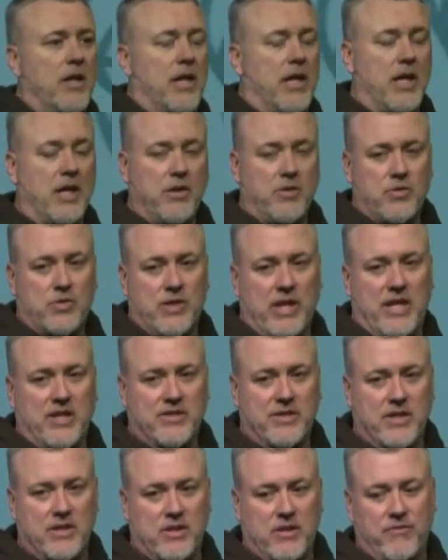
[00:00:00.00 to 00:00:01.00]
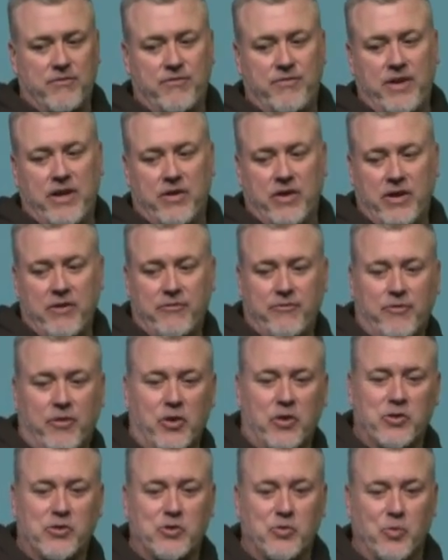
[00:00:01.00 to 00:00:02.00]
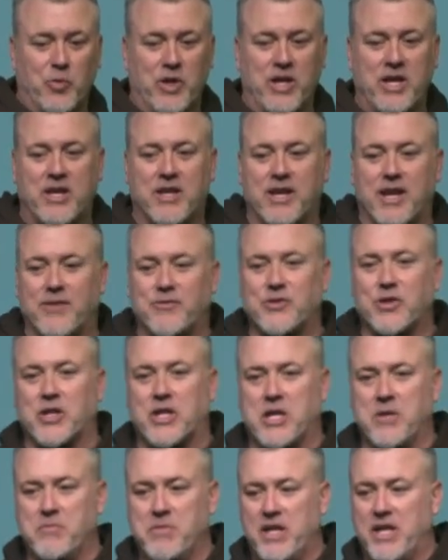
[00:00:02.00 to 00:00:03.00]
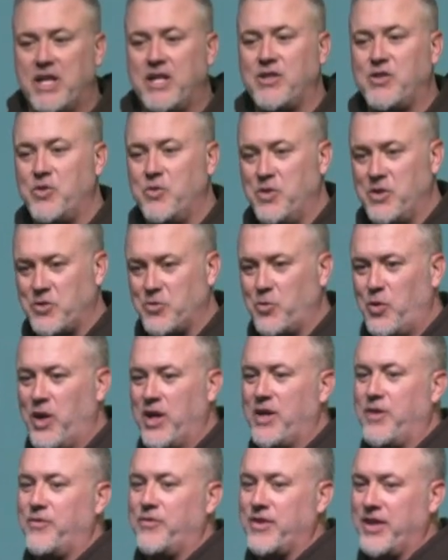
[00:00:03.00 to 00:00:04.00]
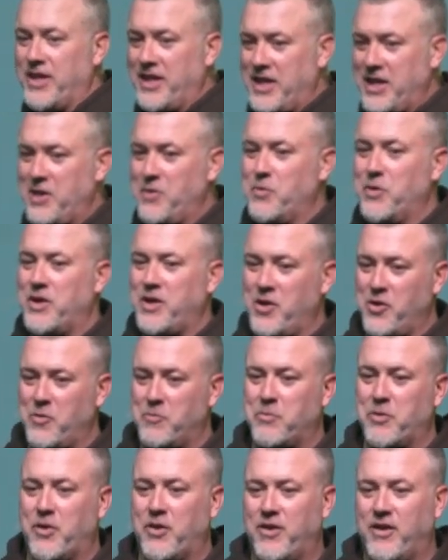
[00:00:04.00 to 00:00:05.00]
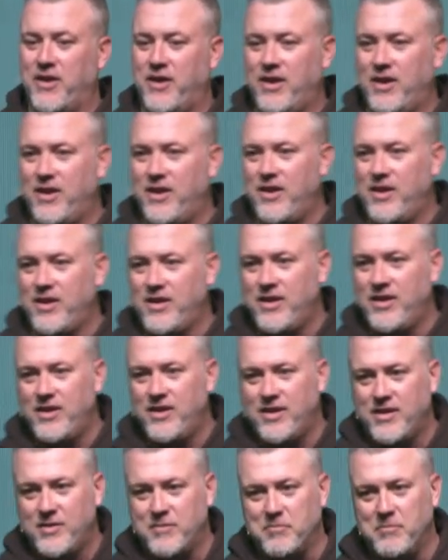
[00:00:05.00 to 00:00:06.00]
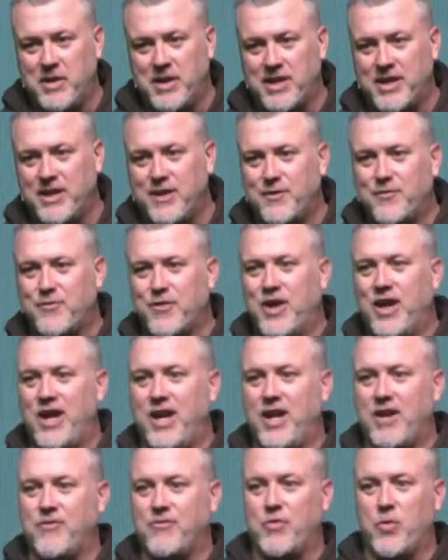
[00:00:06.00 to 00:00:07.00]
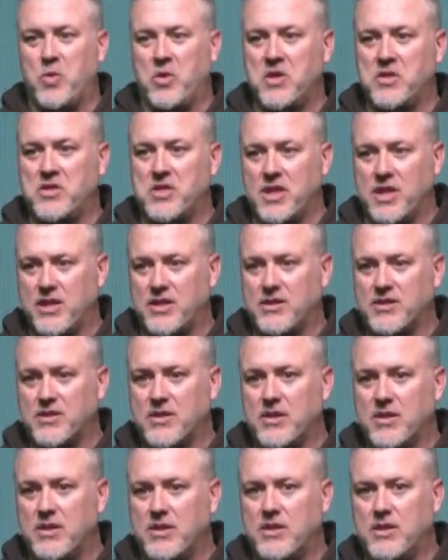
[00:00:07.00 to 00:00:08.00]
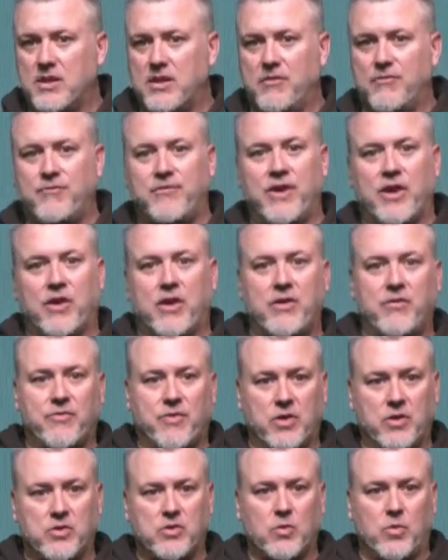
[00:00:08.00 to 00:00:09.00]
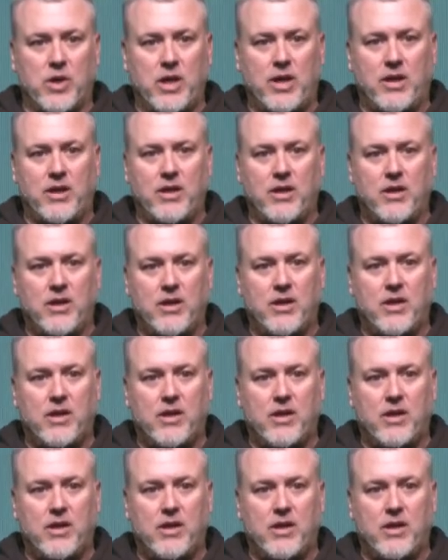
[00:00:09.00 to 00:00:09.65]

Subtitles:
He says that the very first week after committing to his wife that he would help her Monday to Friday, 4 to 6, the very first week,